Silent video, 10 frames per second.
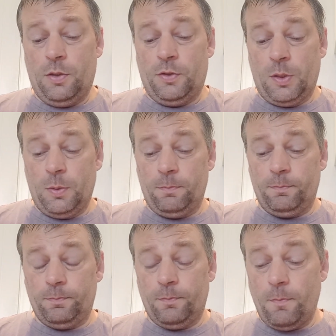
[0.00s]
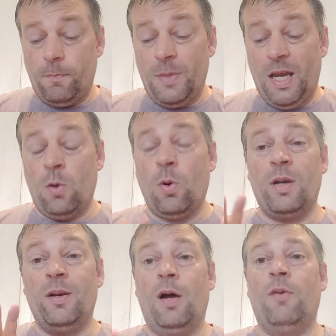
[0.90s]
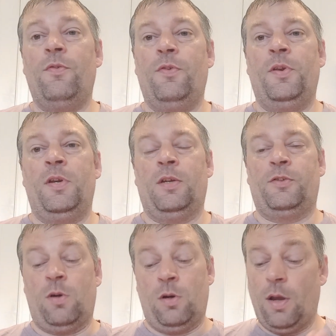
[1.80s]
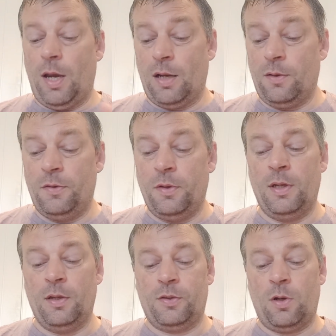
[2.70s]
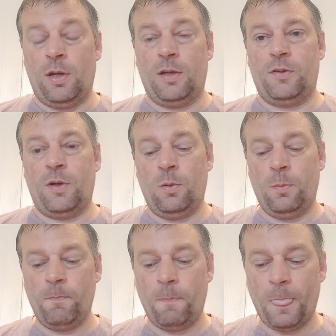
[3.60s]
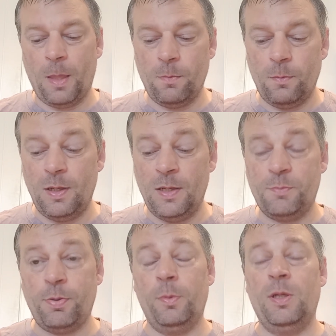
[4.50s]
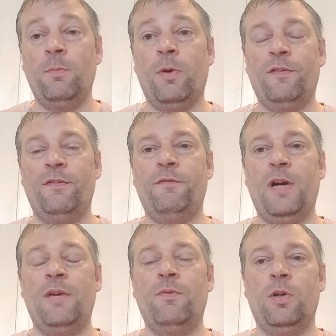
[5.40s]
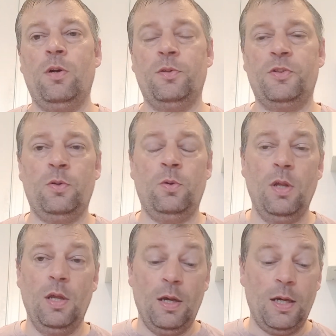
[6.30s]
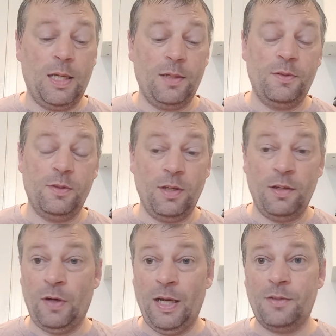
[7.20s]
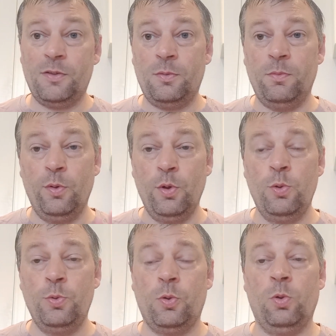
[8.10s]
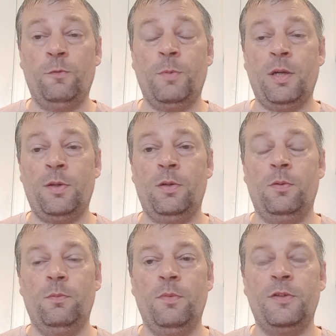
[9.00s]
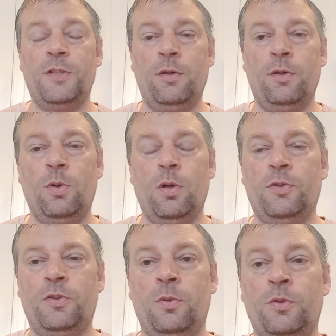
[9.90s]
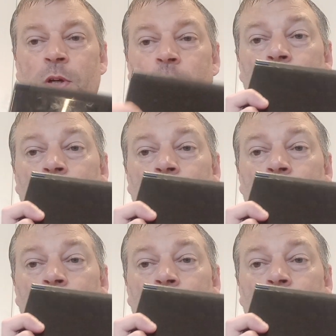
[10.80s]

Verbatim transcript: So now I love the DSi and the DSi XL it's probably my favourite console and if I had to lose all of my other Nintendo consoles